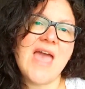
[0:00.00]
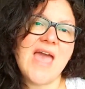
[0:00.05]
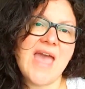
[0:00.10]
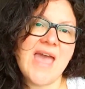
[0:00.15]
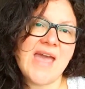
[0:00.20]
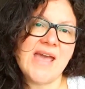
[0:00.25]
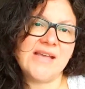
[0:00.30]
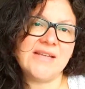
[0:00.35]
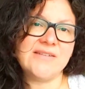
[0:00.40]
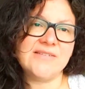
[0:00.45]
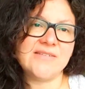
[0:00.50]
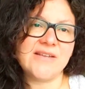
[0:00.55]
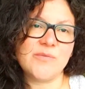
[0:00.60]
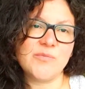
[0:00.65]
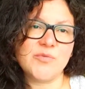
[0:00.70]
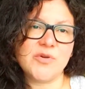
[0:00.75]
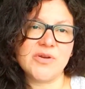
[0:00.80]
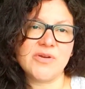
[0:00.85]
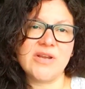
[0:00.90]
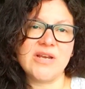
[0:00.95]
and
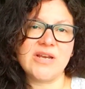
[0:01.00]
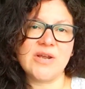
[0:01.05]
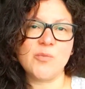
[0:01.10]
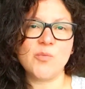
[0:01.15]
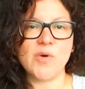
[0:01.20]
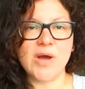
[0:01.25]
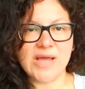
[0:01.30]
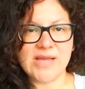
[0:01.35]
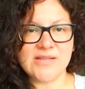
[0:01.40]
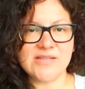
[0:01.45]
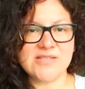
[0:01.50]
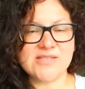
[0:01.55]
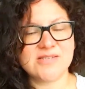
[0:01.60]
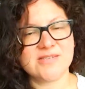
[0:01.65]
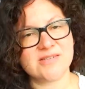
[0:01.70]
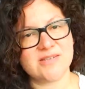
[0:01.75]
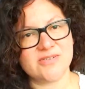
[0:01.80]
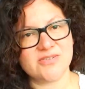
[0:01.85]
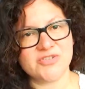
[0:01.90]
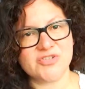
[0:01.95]
I'm wearing a white
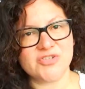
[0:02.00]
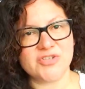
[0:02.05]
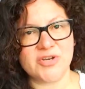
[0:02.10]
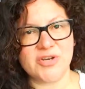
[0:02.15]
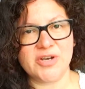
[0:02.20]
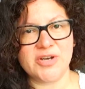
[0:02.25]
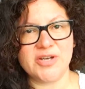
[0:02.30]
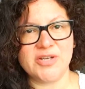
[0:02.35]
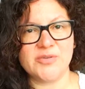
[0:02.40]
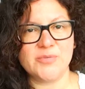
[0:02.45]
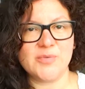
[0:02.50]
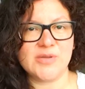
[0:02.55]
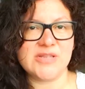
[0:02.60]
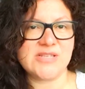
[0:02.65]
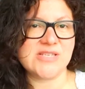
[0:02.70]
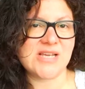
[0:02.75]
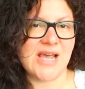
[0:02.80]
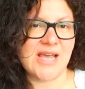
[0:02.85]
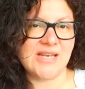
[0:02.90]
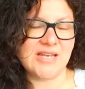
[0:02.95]
shirt with
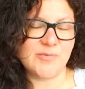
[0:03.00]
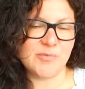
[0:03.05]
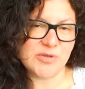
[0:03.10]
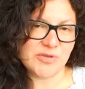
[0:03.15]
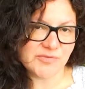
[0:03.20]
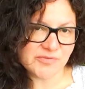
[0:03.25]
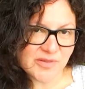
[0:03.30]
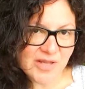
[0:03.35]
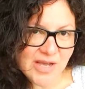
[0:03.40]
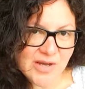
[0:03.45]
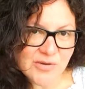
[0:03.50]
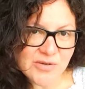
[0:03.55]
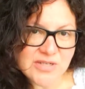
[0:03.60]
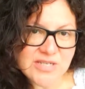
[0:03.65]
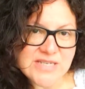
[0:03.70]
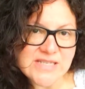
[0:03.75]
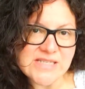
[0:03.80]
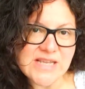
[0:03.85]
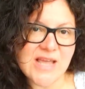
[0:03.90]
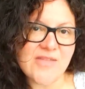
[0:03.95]
tiny blue
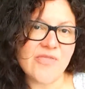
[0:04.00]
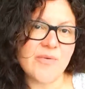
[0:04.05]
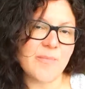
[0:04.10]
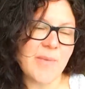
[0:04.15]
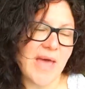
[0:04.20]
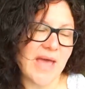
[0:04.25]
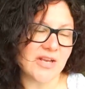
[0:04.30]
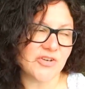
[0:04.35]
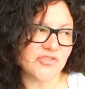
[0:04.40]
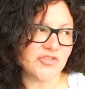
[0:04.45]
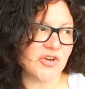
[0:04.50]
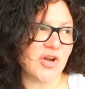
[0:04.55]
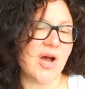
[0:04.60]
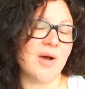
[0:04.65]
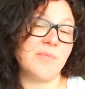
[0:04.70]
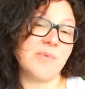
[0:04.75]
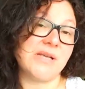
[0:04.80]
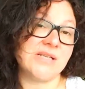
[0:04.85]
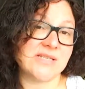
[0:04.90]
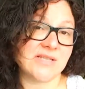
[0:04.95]
flowers and the
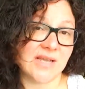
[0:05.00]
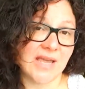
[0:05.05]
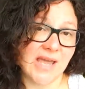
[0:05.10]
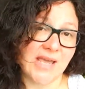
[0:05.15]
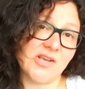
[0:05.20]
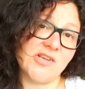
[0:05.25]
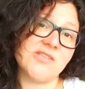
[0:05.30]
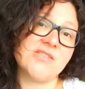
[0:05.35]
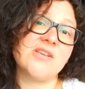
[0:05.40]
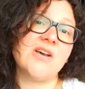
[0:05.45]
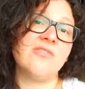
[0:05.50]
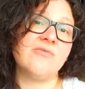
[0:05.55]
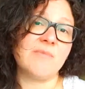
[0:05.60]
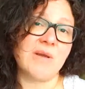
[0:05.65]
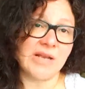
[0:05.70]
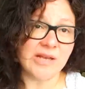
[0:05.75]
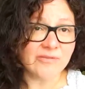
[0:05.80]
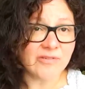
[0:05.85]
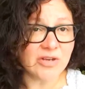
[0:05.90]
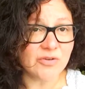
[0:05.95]
backdrop is the chaos of
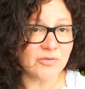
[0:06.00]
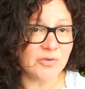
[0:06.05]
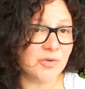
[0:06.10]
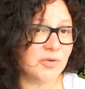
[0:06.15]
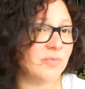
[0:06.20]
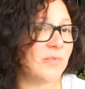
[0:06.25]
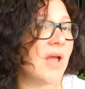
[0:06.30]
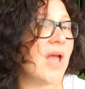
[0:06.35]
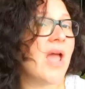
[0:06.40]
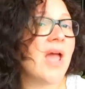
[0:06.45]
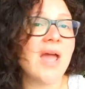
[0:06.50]
my living room.